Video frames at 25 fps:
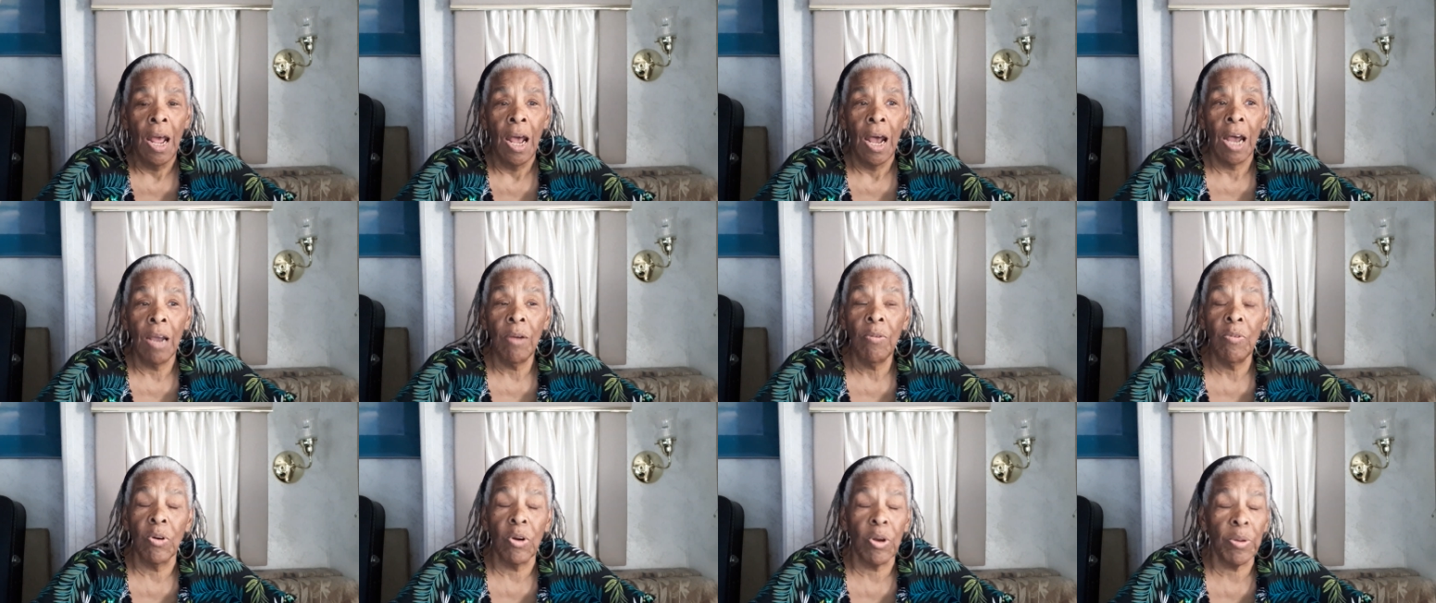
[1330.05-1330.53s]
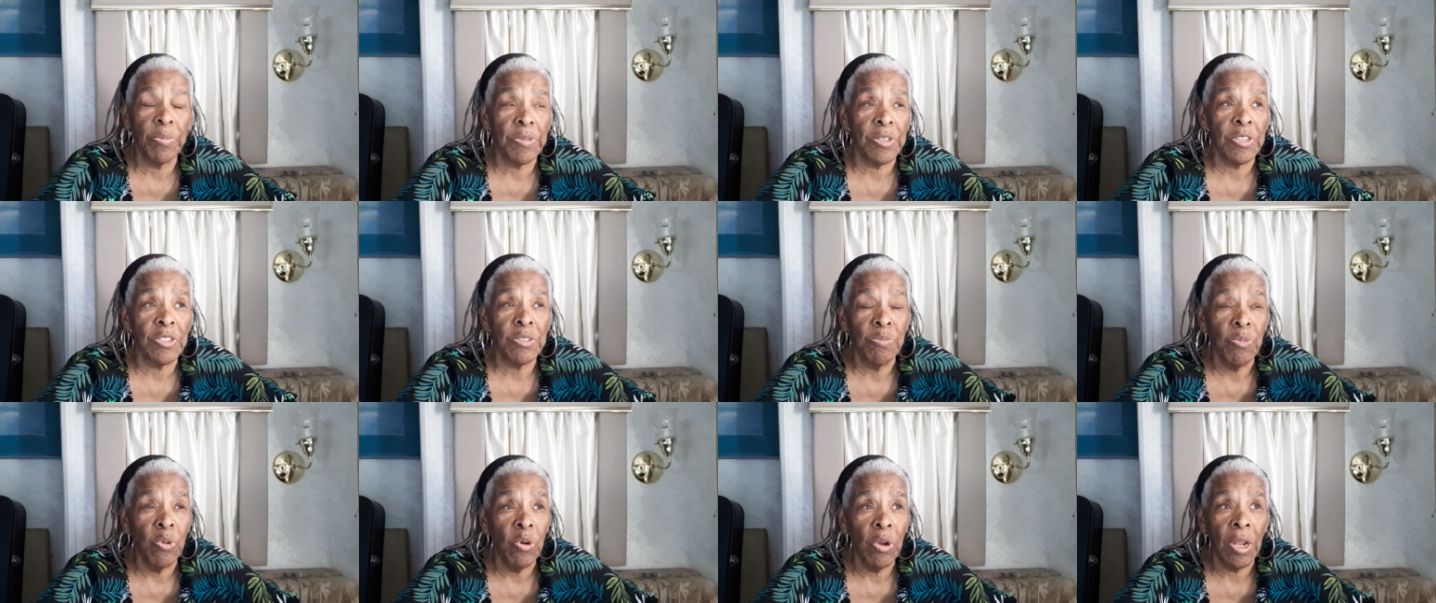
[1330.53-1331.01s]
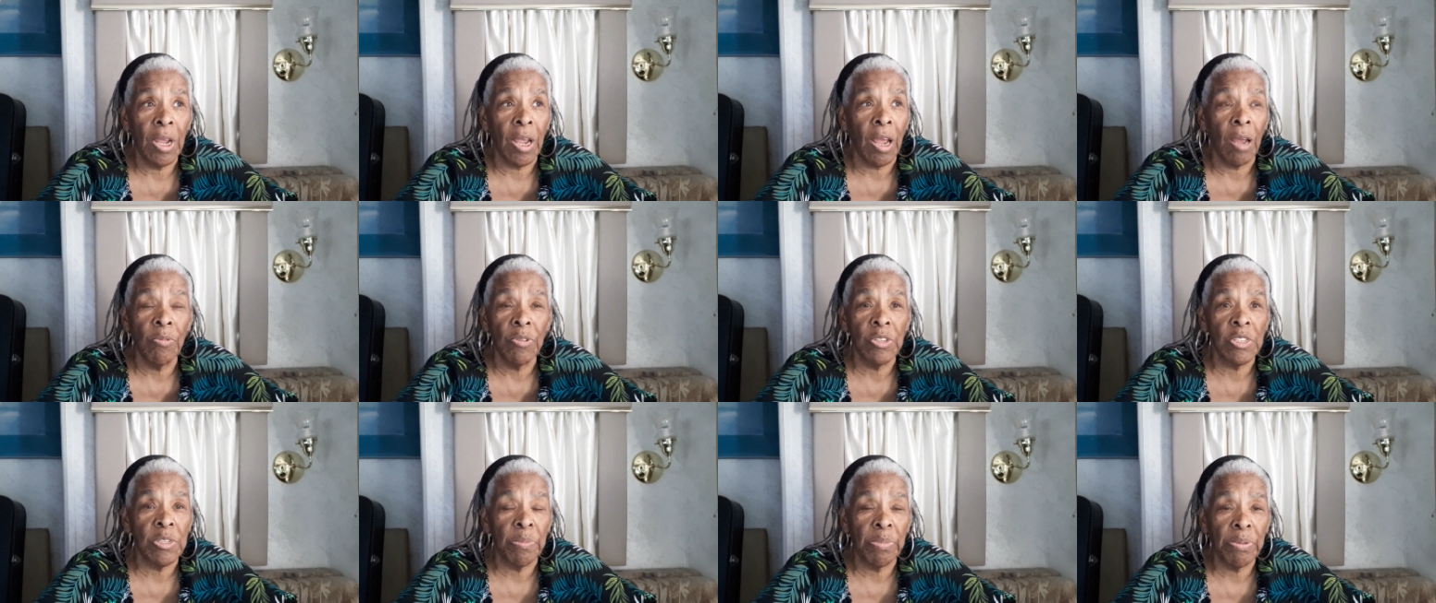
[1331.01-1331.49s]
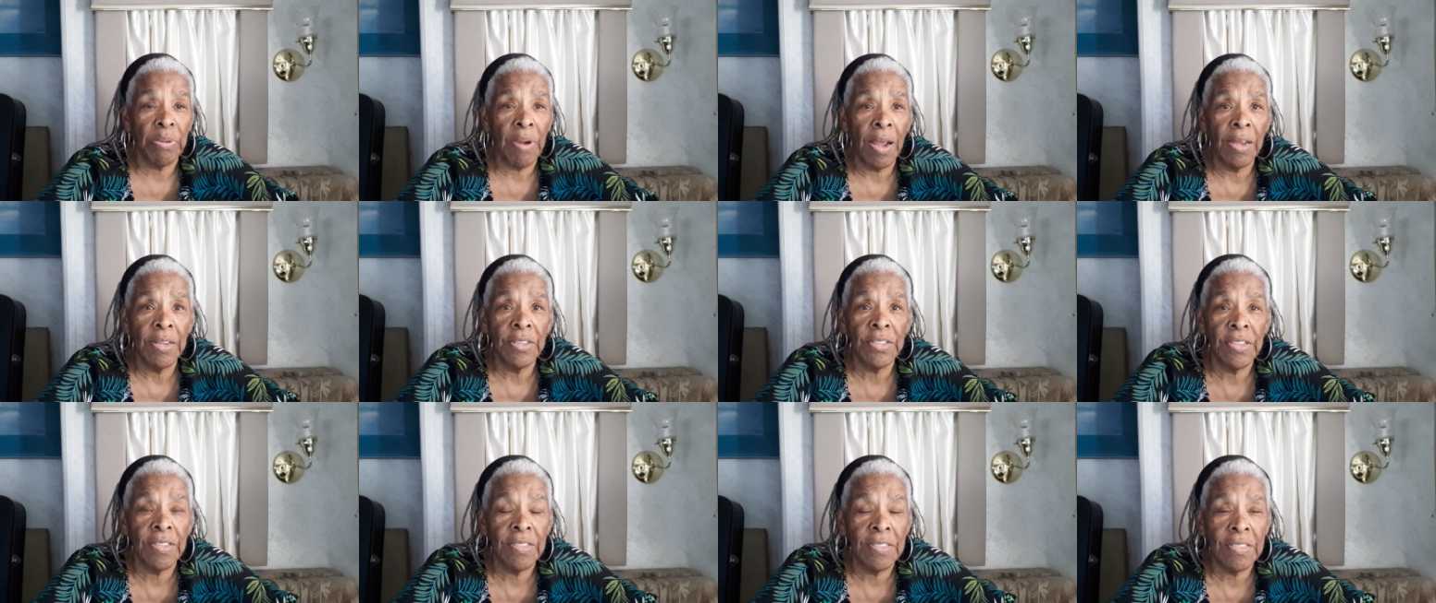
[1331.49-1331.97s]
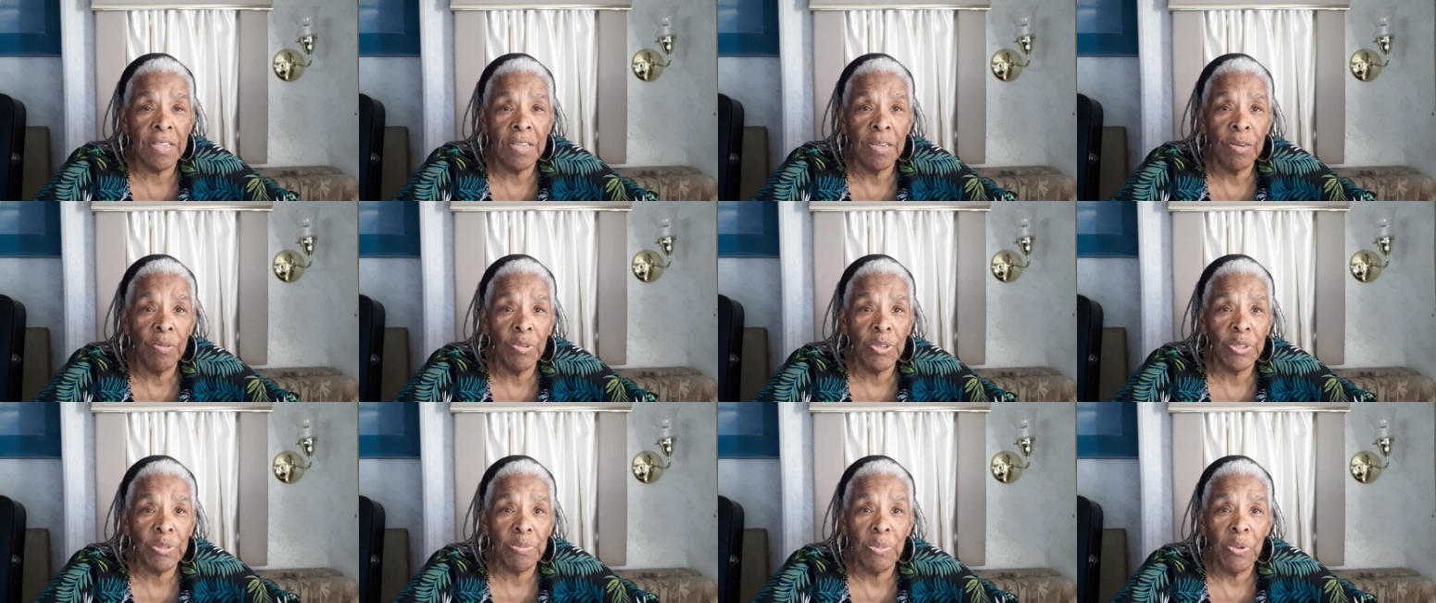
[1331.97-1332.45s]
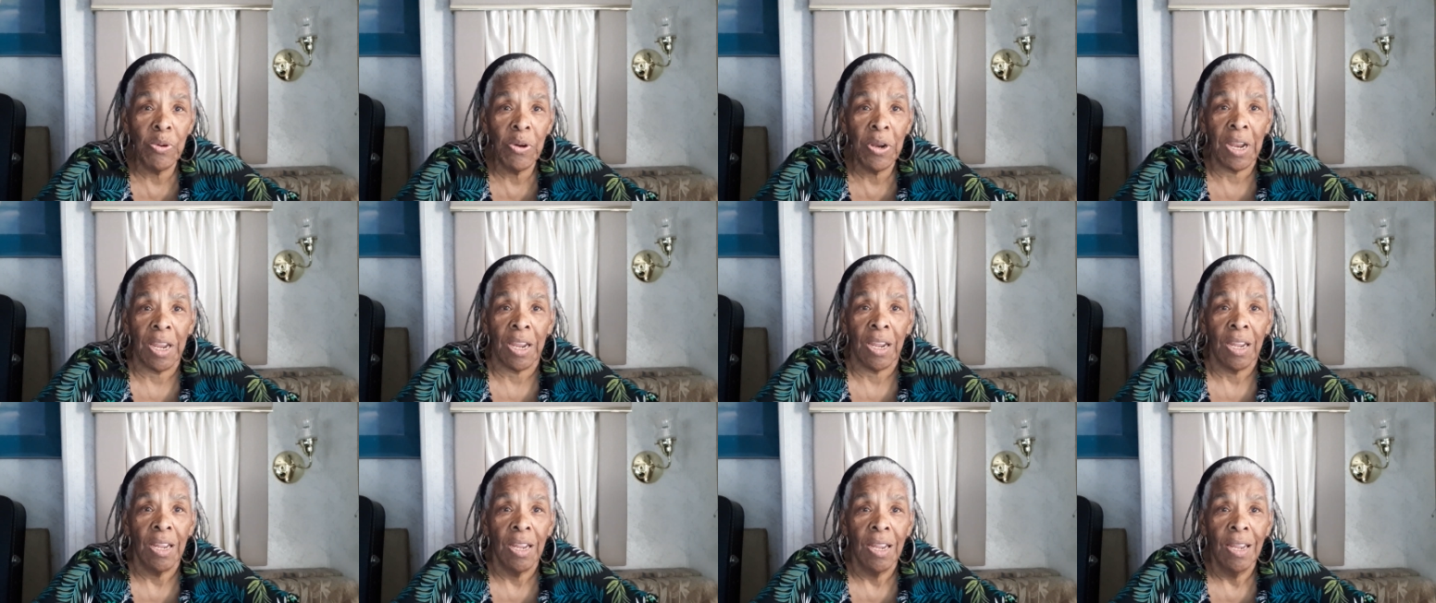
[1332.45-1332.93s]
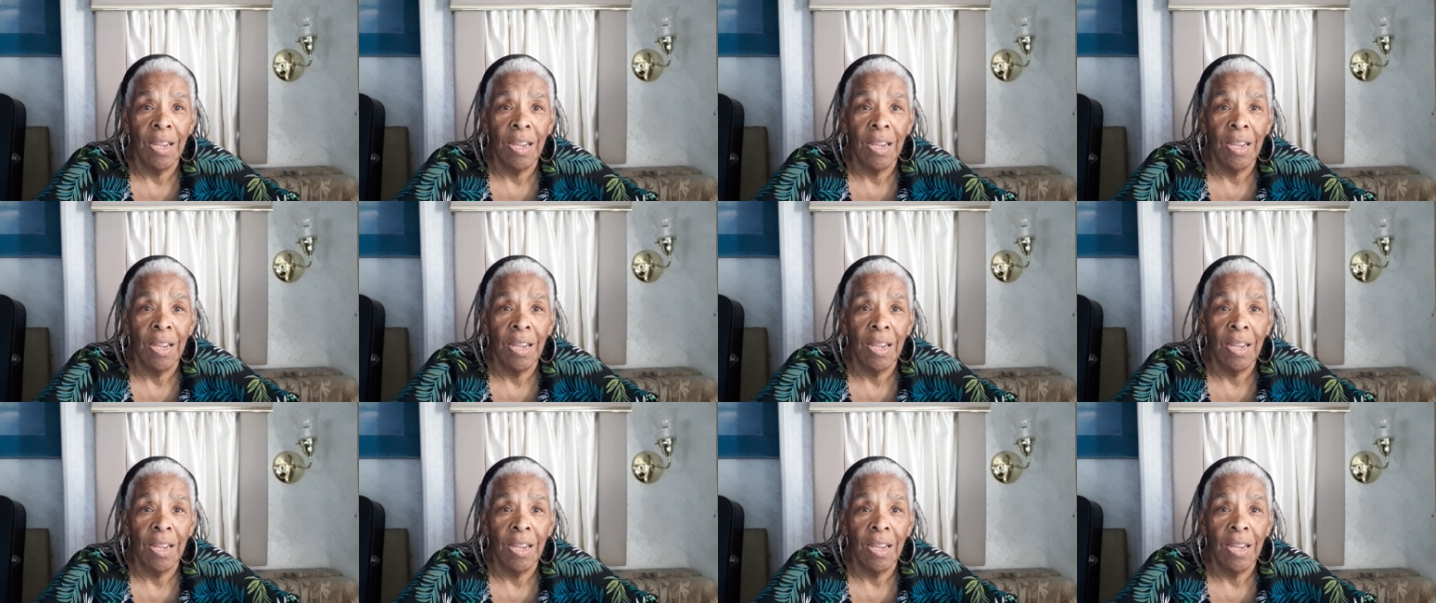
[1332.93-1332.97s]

I woke up this morning. I was surprised to see it was morning.